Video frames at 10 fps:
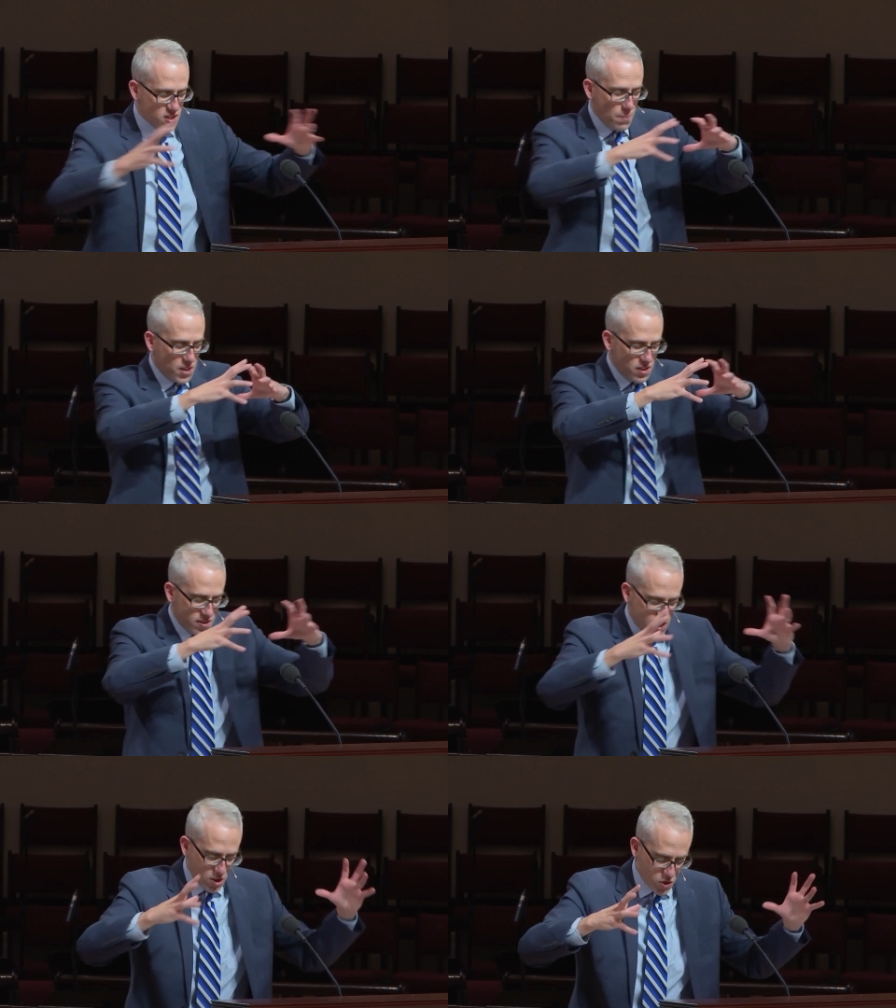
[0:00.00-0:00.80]
some
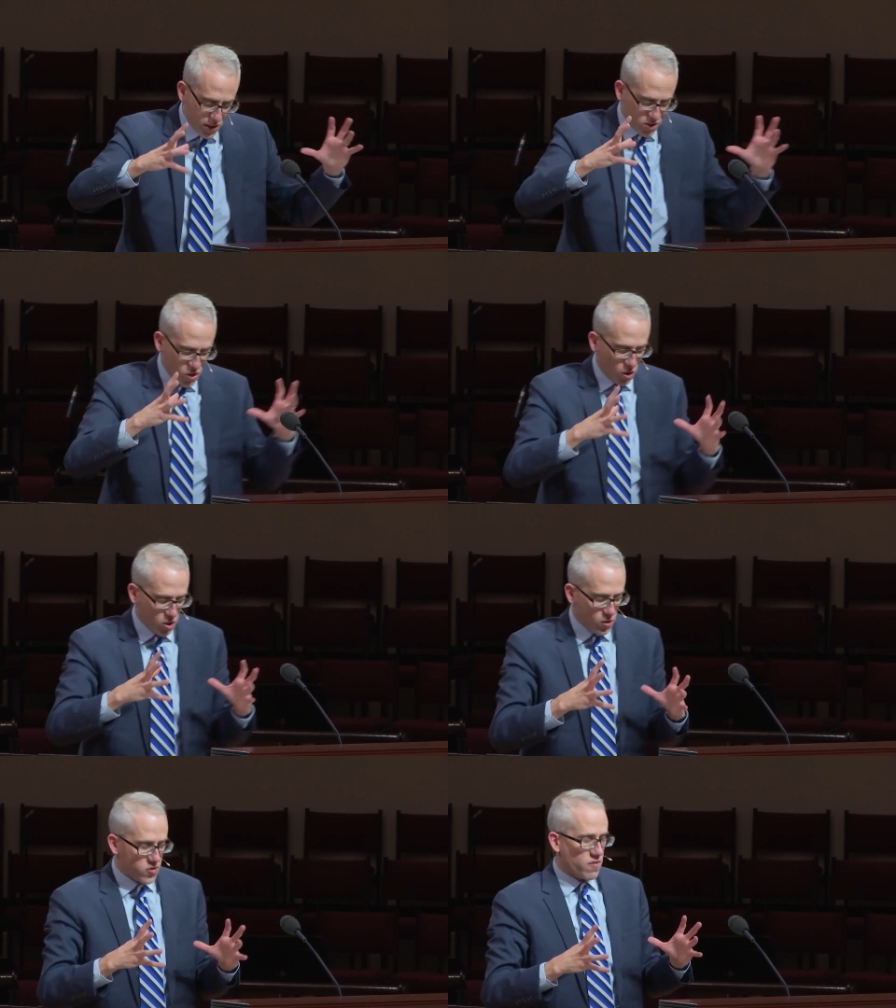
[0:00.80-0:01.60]
concentric
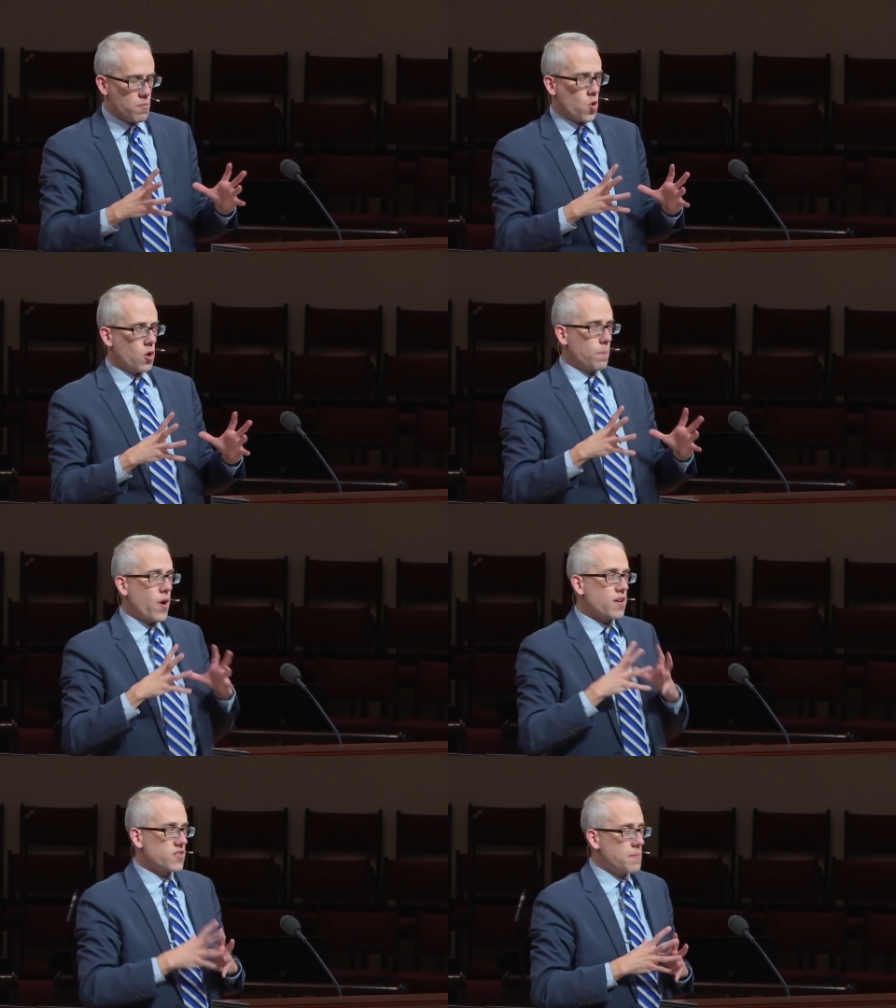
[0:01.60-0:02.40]
circles of moral
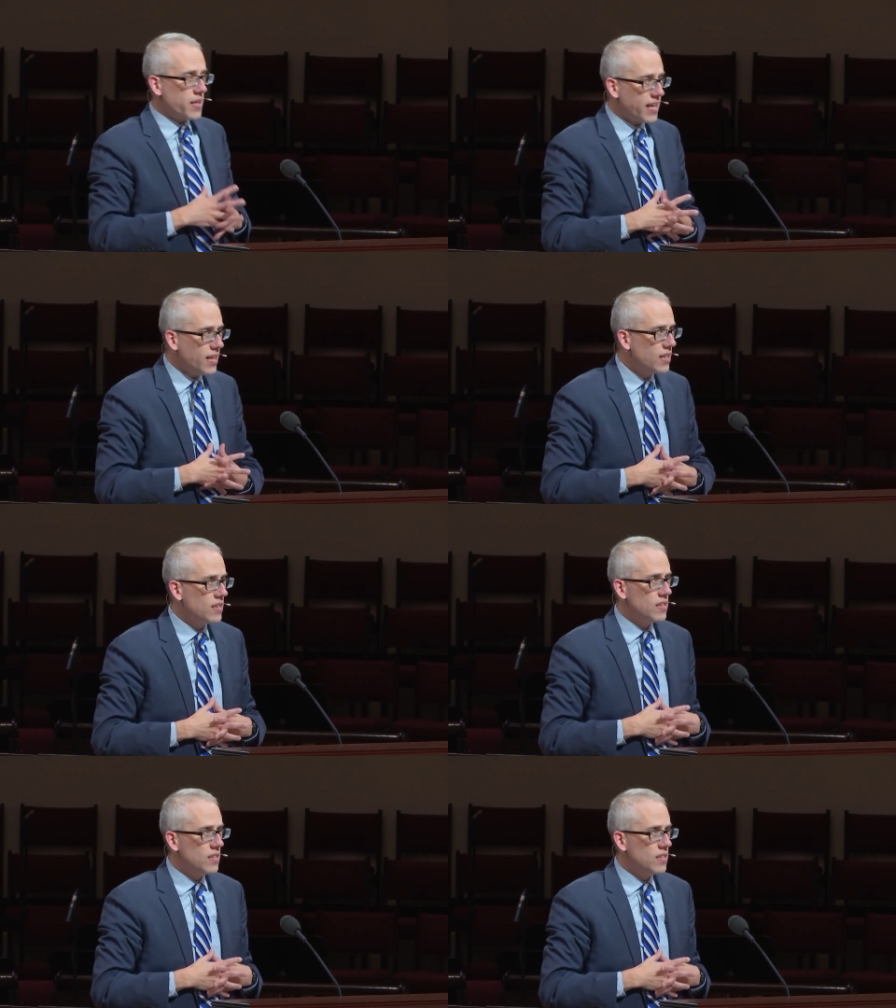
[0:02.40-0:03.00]
proximity?